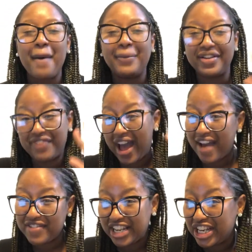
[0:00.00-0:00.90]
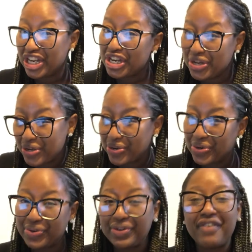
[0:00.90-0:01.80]
But if I have any
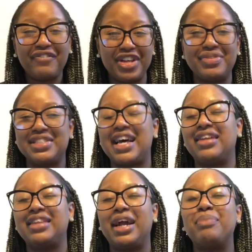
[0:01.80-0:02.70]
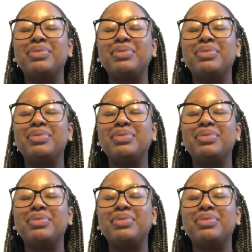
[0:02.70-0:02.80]
new viewers out there,